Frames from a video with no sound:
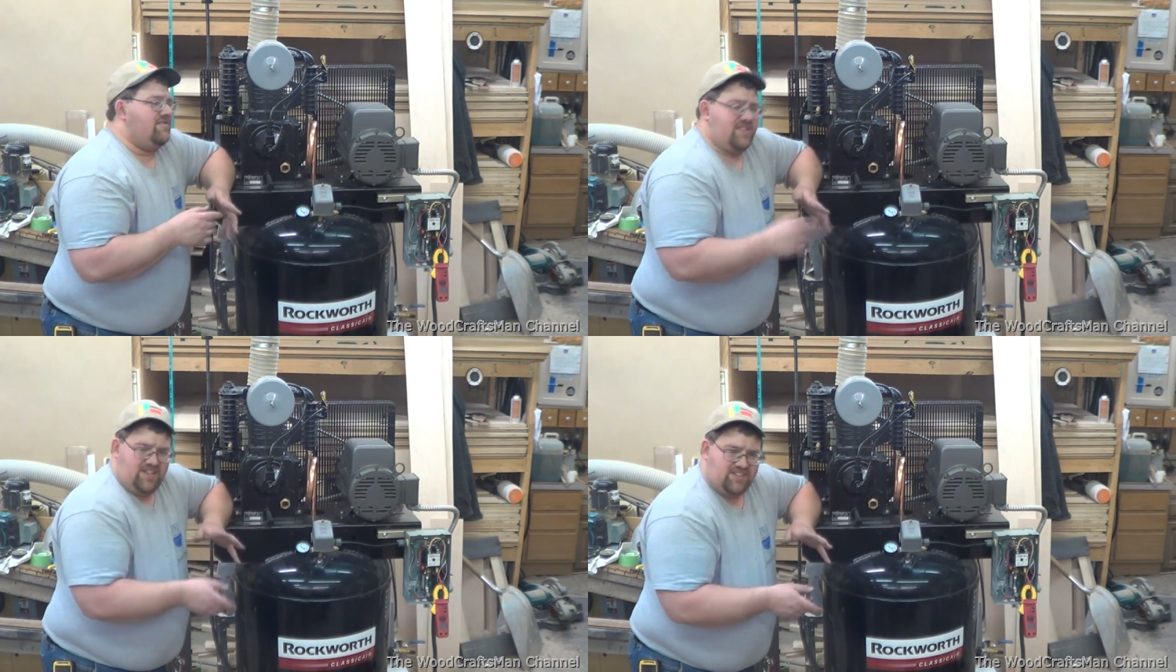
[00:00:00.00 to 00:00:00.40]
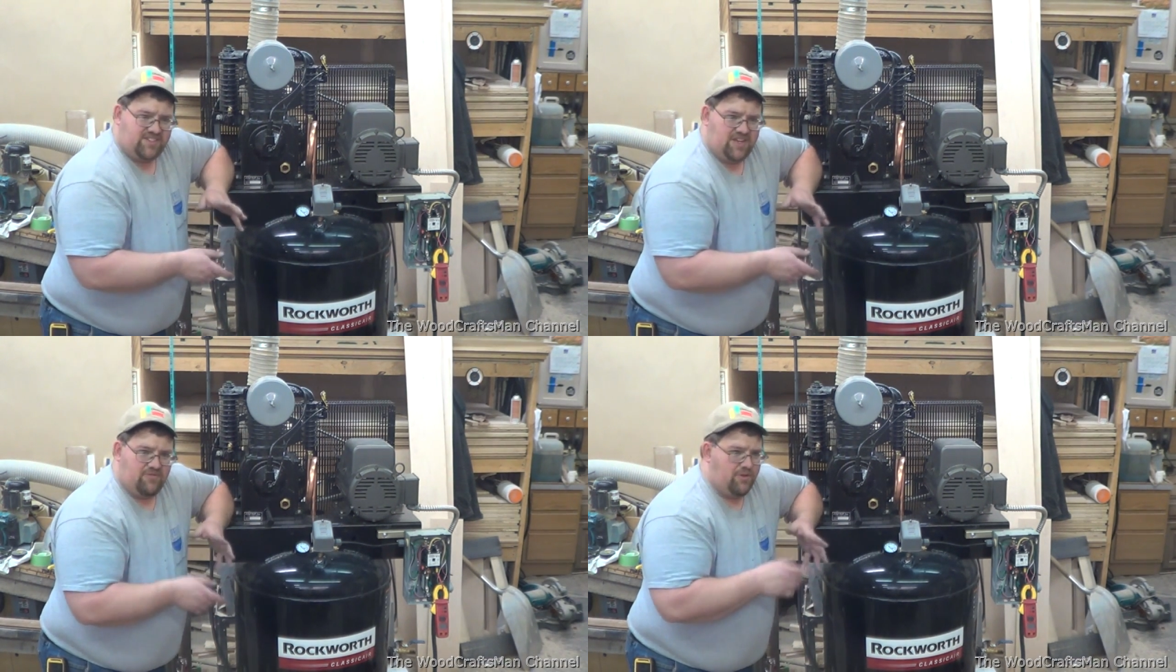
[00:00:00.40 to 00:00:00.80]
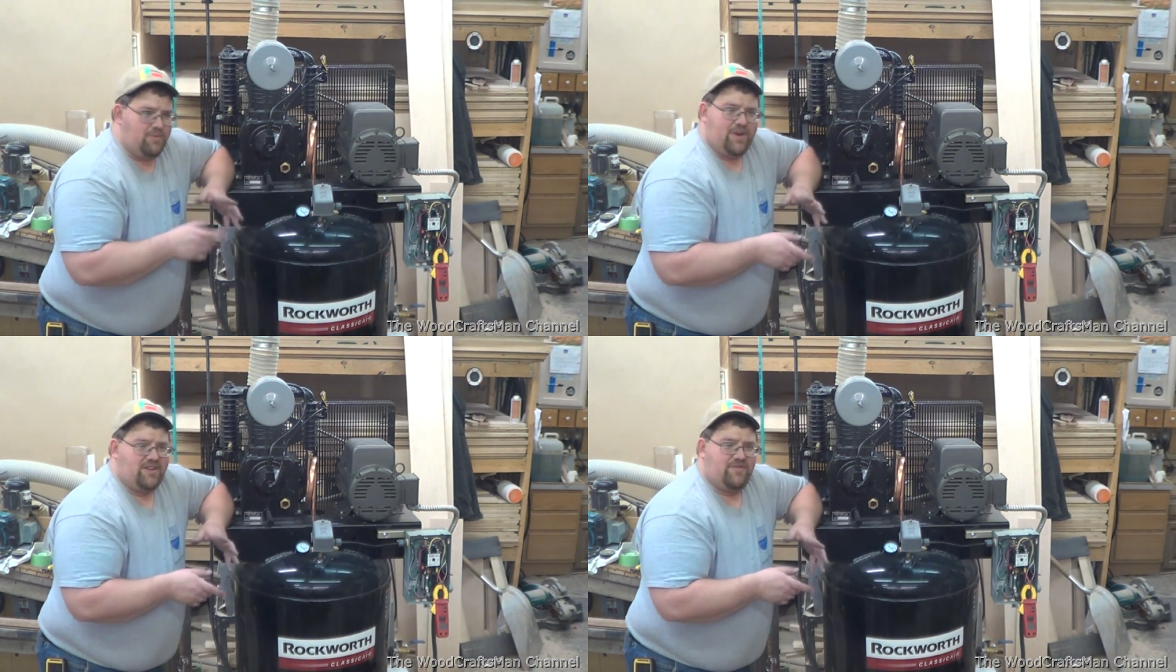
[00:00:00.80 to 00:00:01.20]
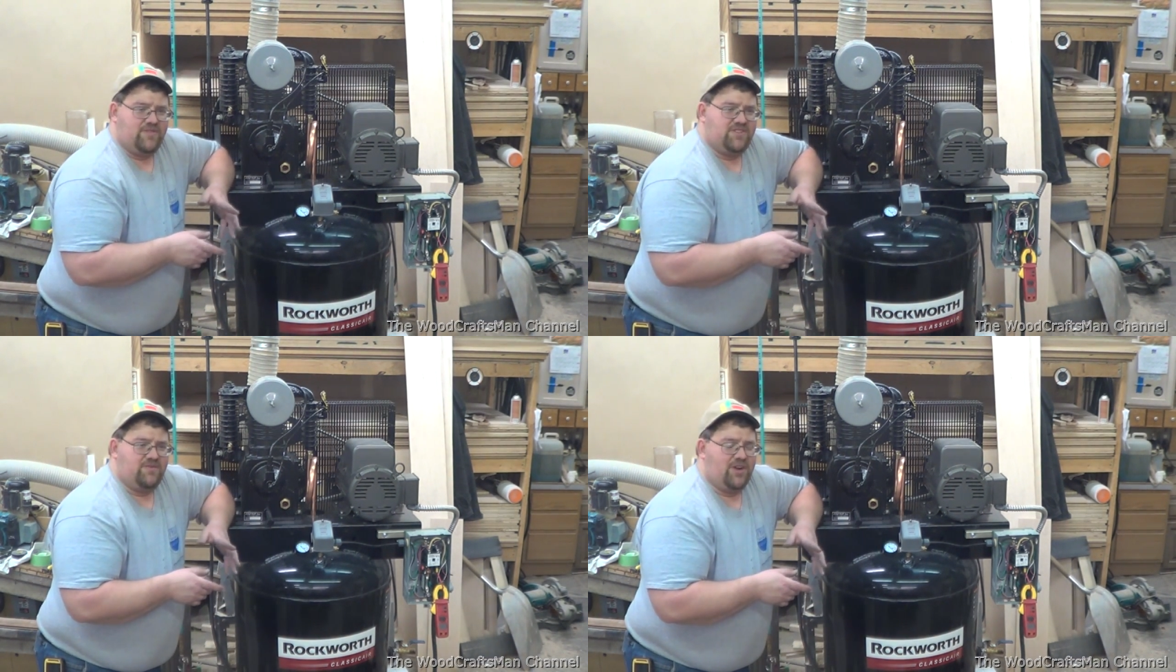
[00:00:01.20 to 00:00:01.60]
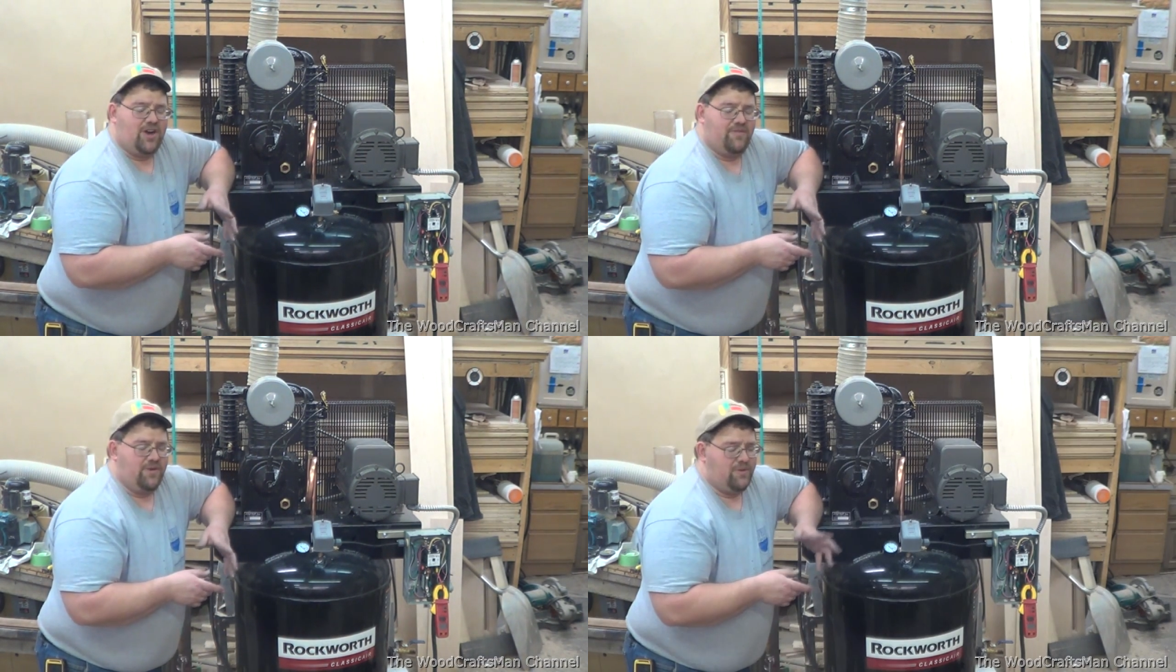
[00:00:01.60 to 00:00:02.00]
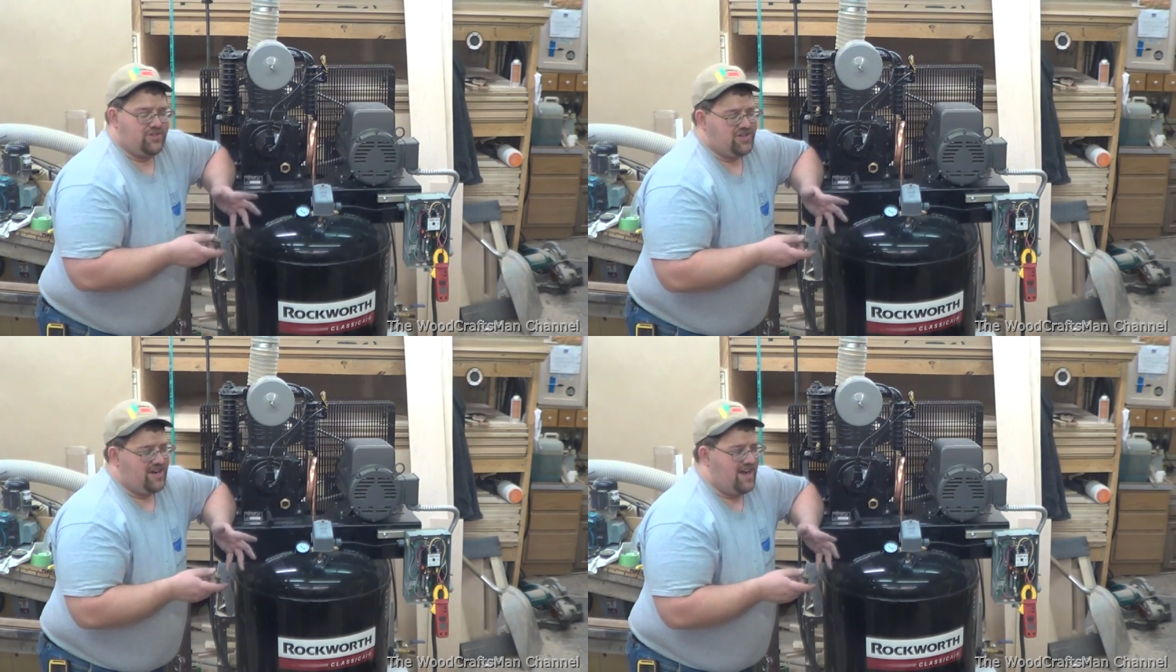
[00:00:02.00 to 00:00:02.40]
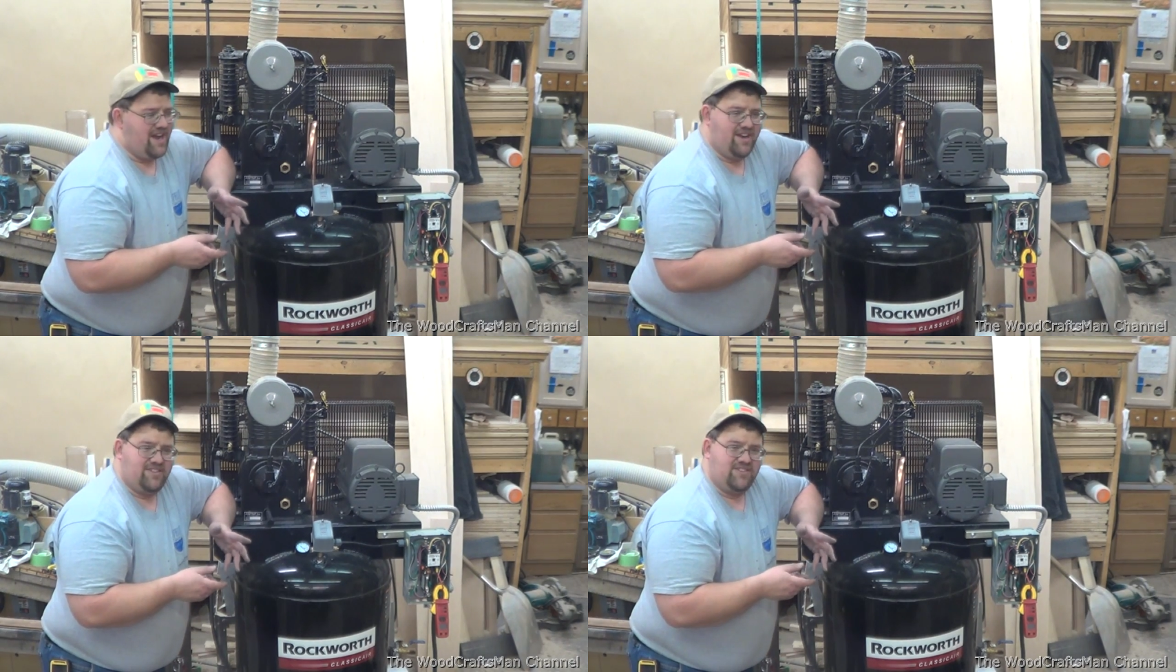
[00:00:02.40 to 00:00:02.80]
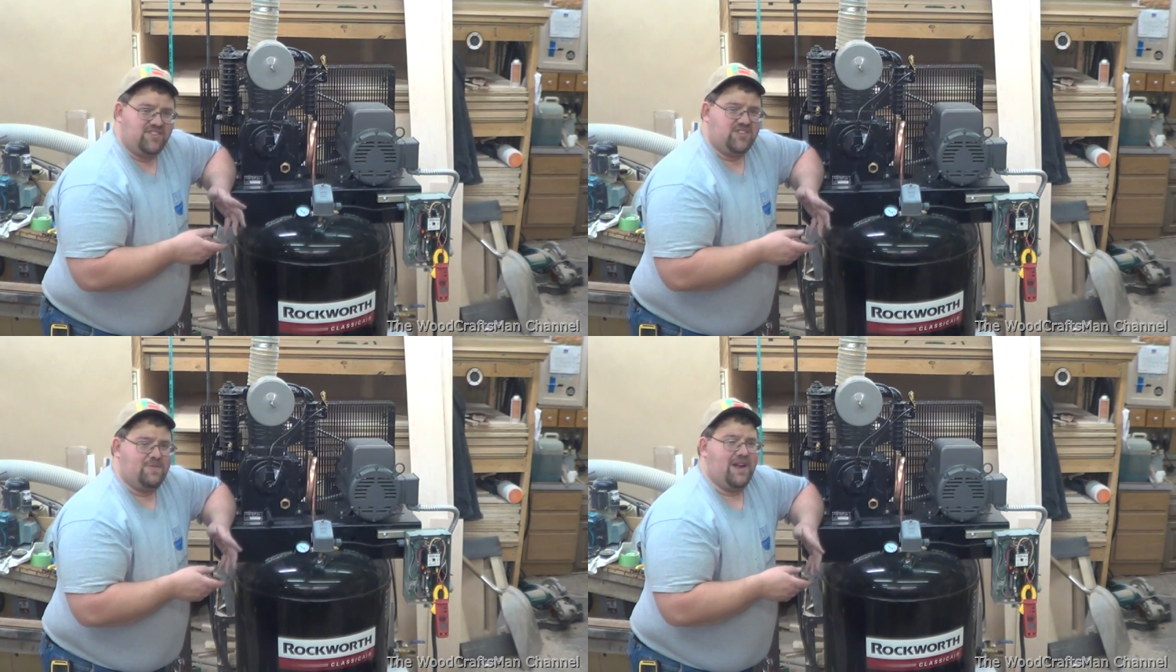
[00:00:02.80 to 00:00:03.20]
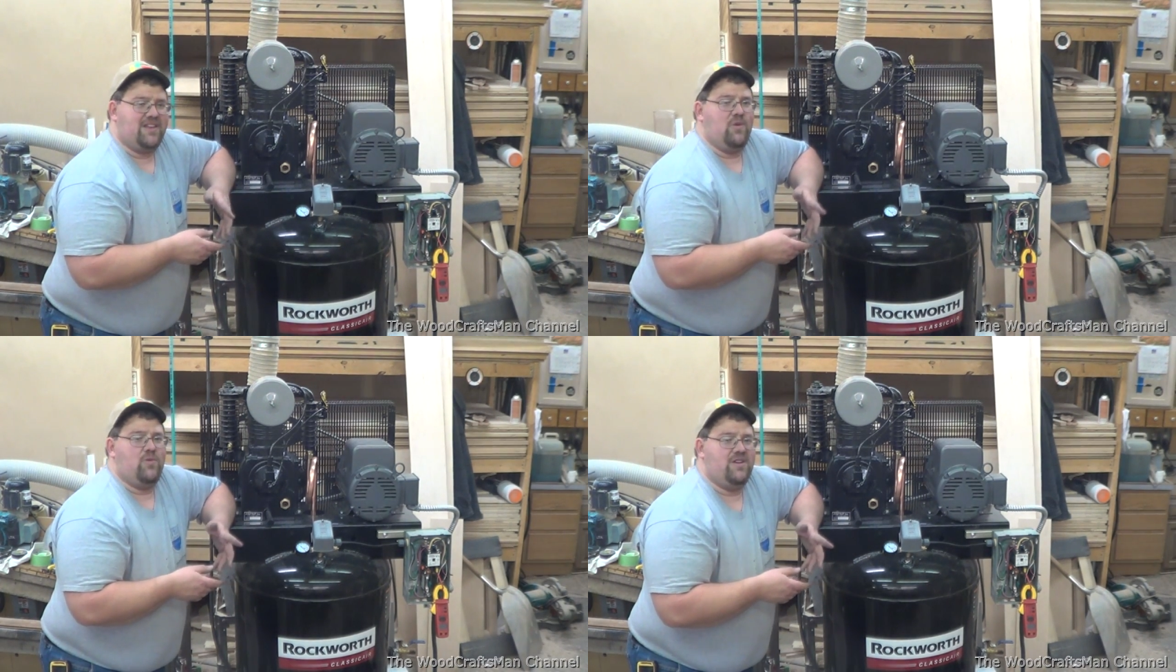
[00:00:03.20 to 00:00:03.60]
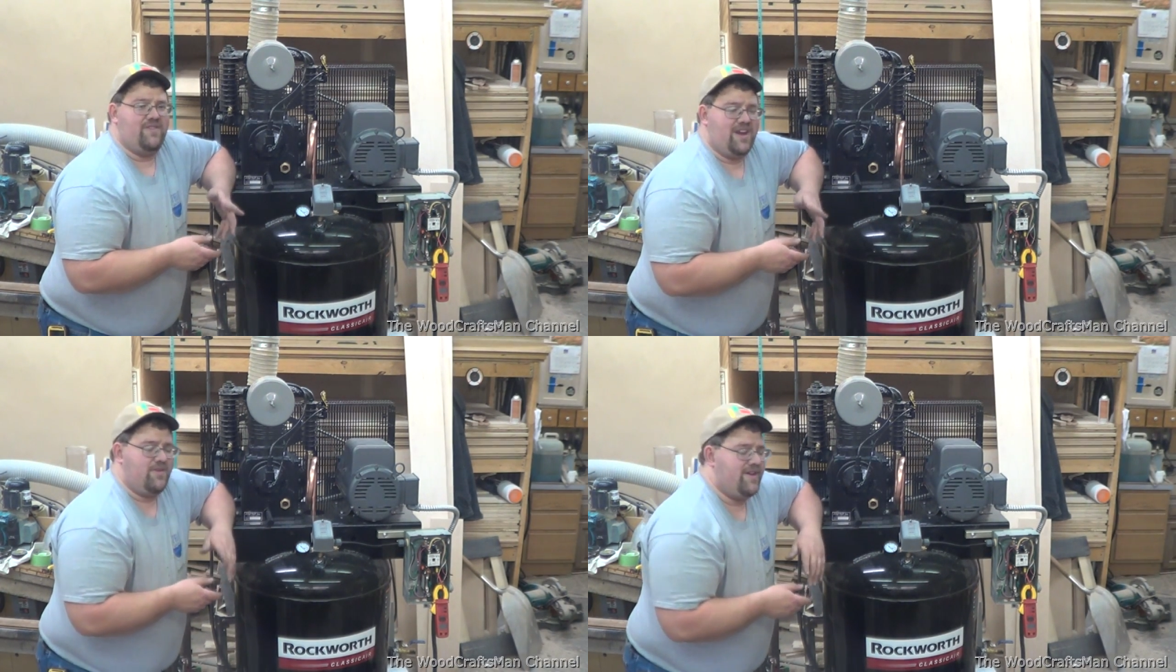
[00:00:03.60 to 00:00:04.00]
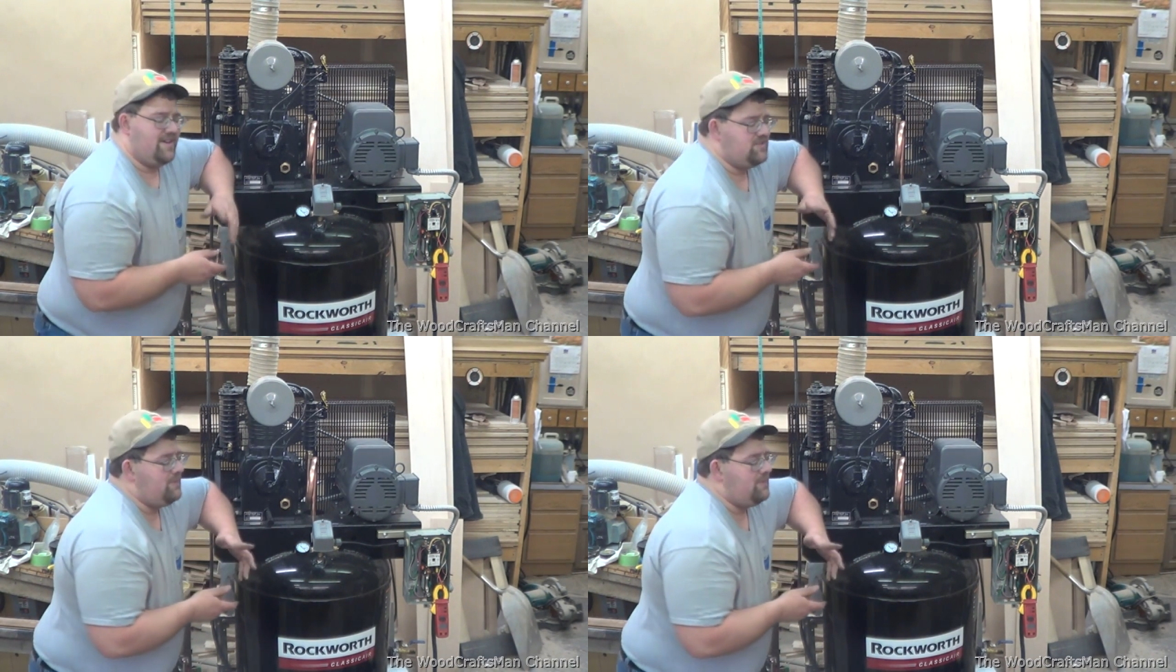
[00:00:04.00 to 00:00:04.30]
Didn't see a real big difference in recovery, which I kind of suspected I wouldn't have anyways.